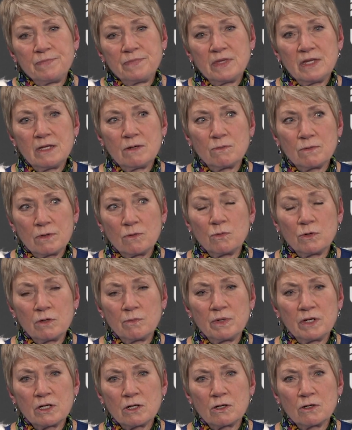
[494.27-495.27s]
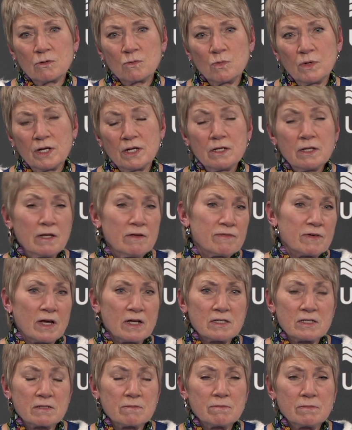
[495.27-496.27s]
it would have been a good win. They've
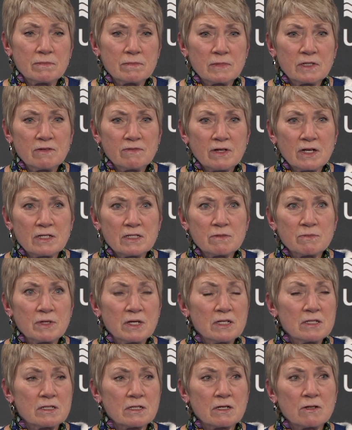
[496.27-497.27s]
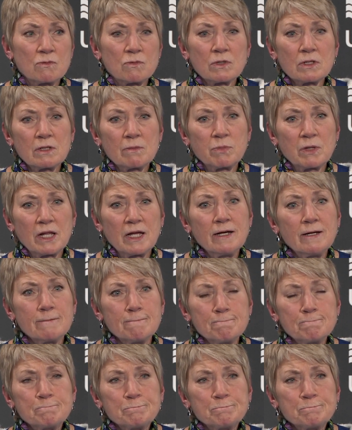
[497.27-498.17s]
got some kids that can really play.